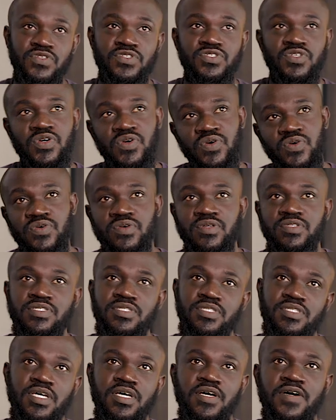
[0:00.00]
So
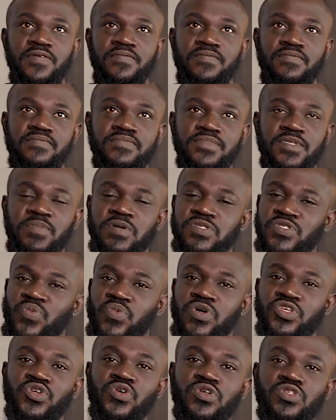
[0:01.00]
it's depends on
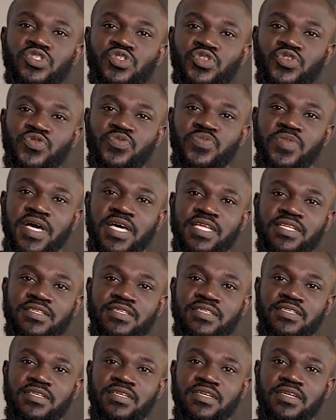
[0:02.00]
what you consume
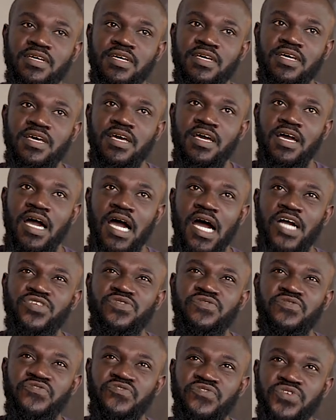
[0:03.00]
and how
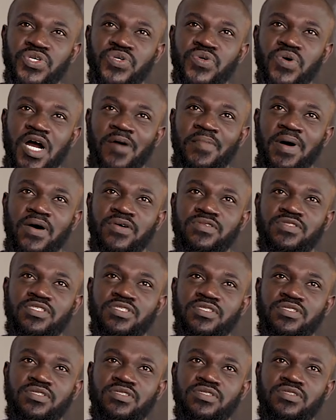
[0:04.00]
you feel about
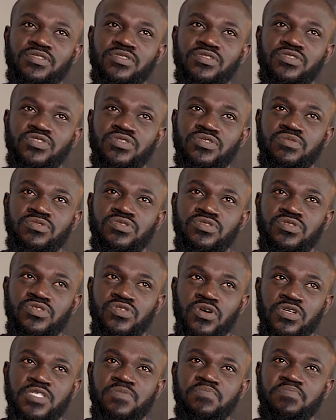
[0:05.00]

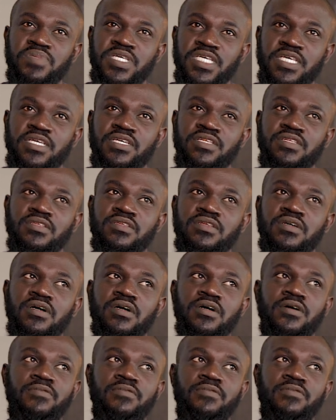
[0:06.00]
not being